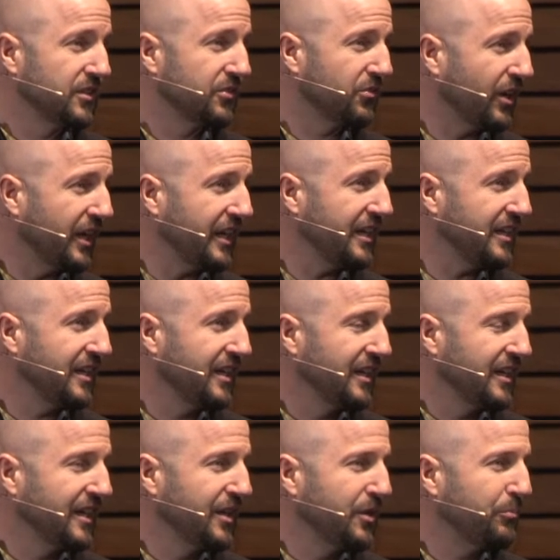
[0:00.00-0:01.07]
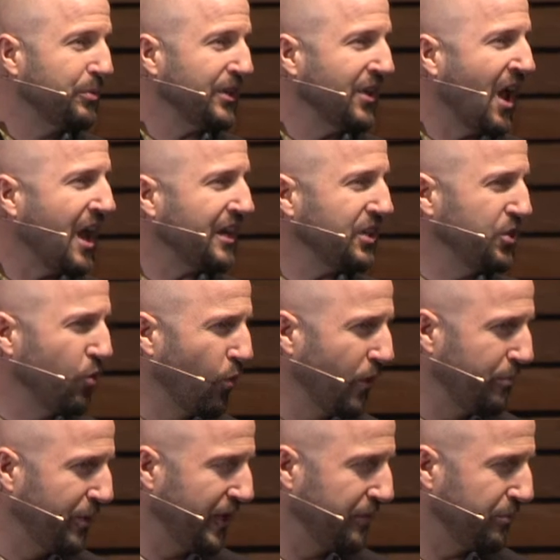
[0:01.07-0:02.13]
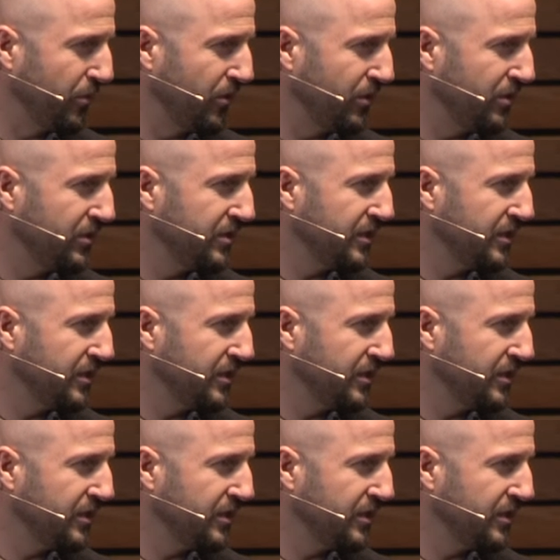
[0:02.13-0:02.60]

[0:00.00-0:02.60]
right? But not your people.